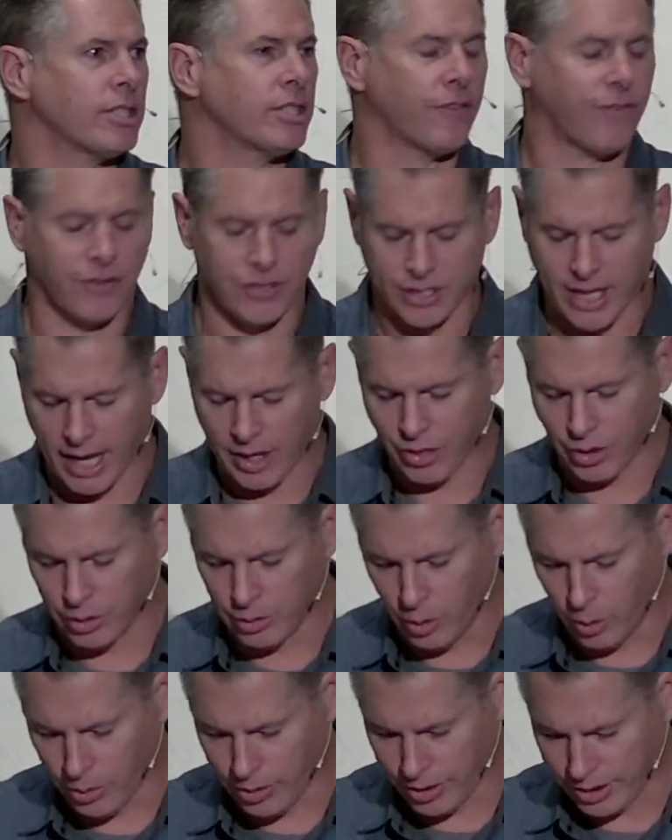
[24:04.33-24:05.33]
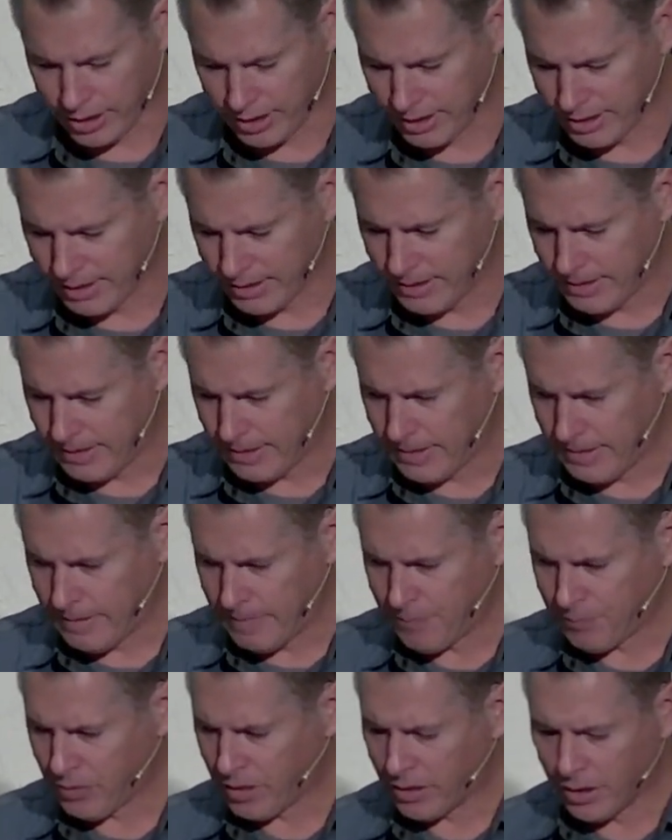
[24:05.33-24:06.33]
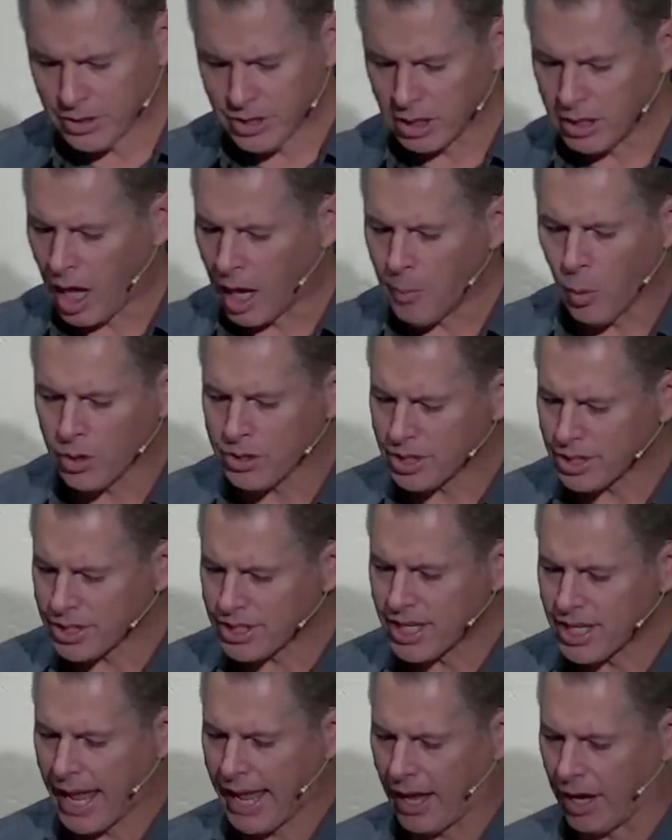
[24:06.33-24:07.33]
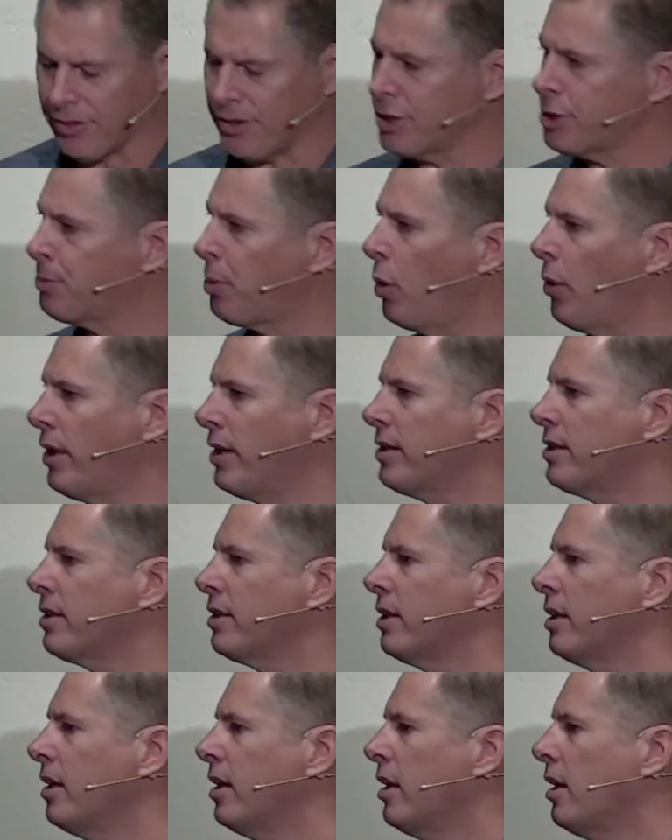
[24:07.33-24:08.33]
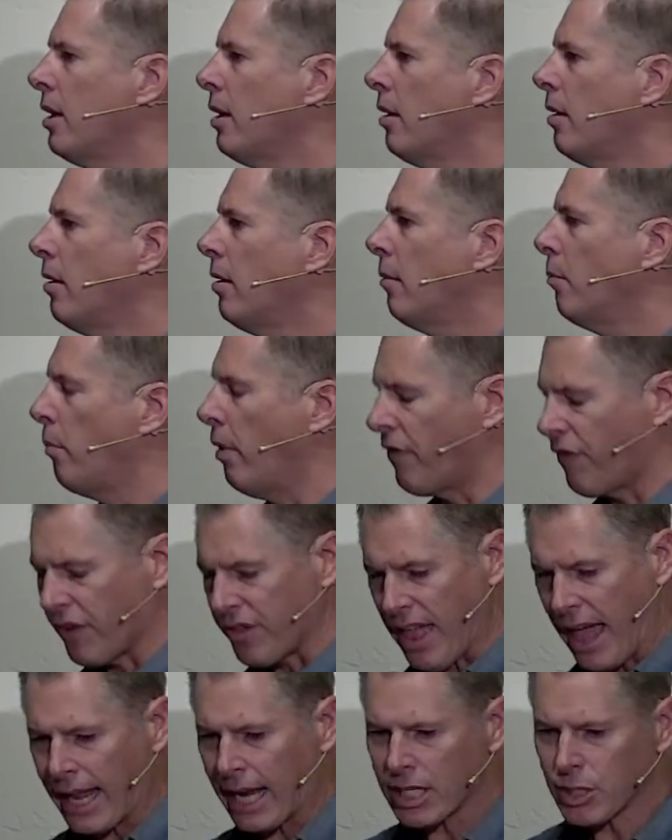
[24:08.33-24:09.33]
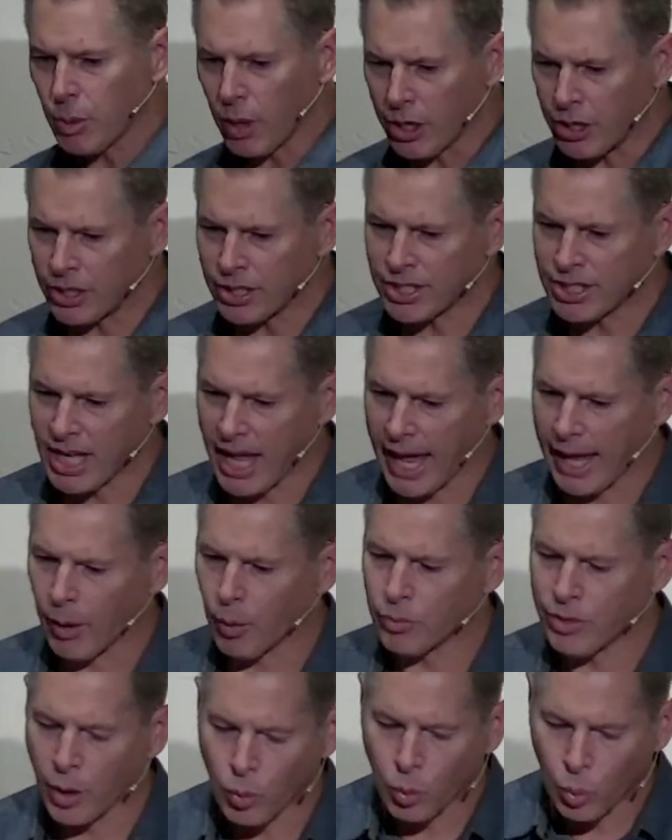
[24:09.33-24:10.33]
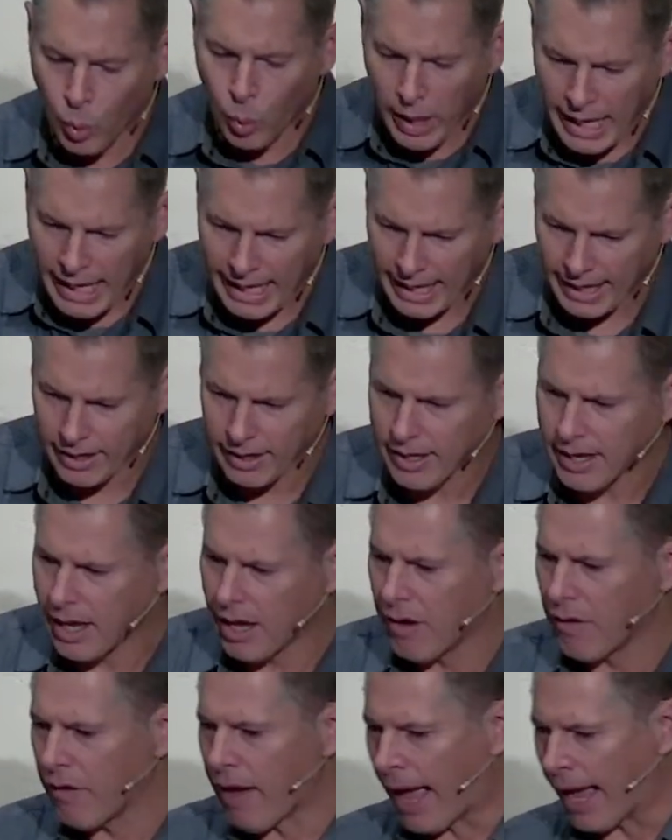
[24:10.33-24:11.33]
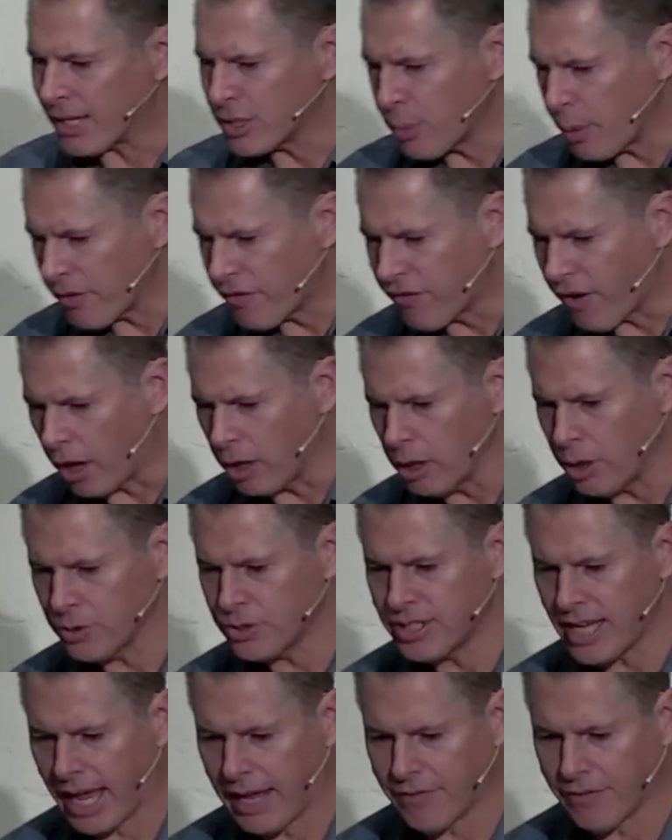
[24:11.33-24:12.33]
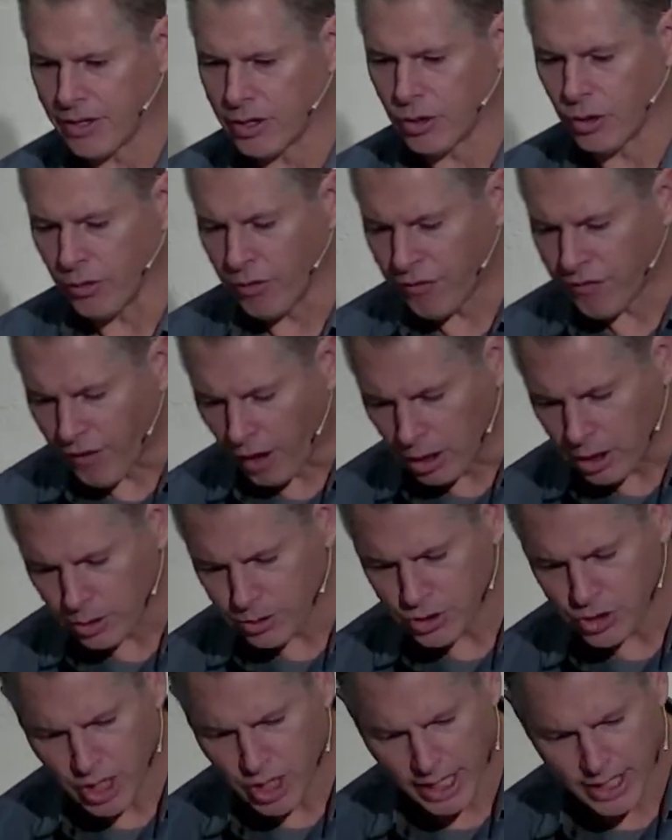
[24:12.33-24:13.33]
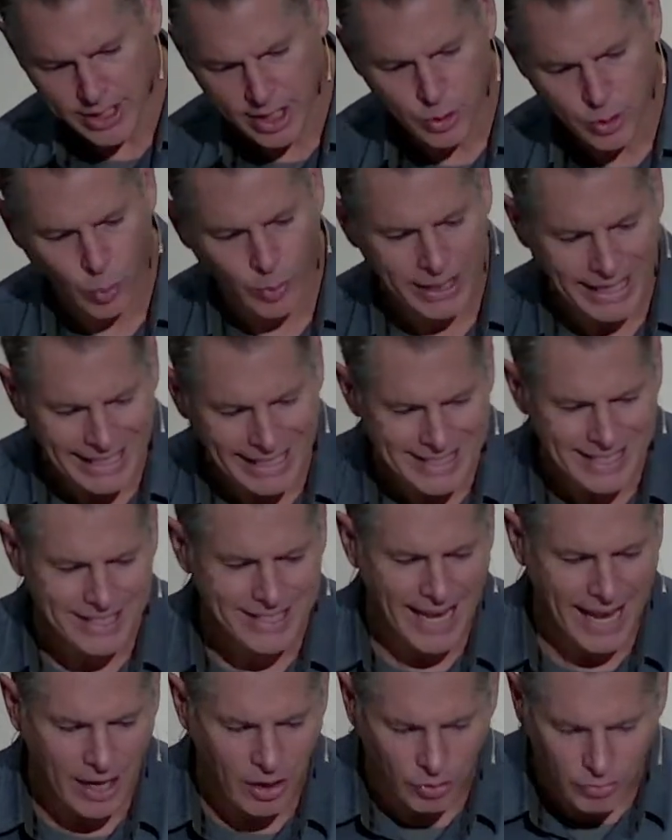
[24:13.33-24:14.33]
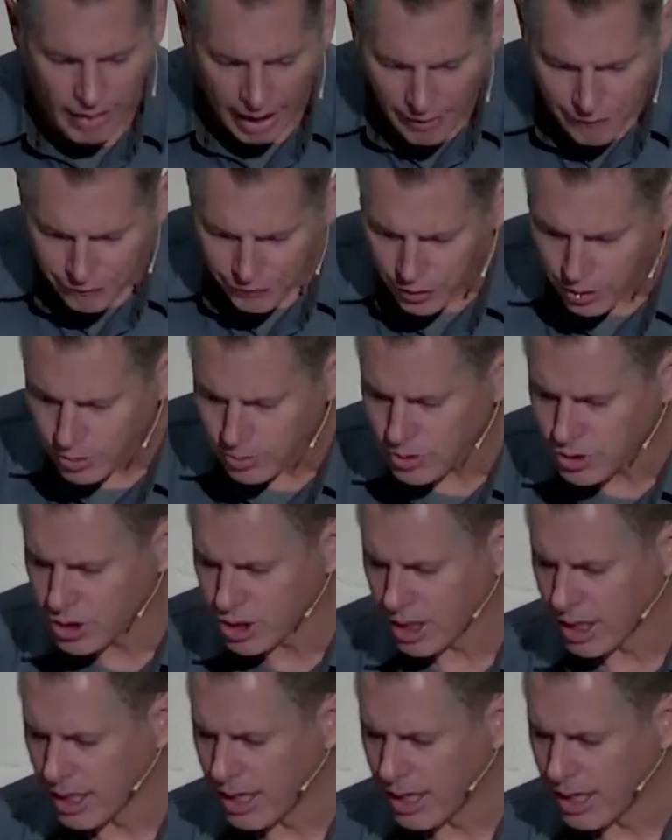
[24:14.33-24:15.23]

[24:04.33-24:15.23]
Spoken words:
to forsake the Lord. There's a lot more to say on this point. But for that, I just want you to say that we, as we follow David, who follows Jesus, we need to take refuge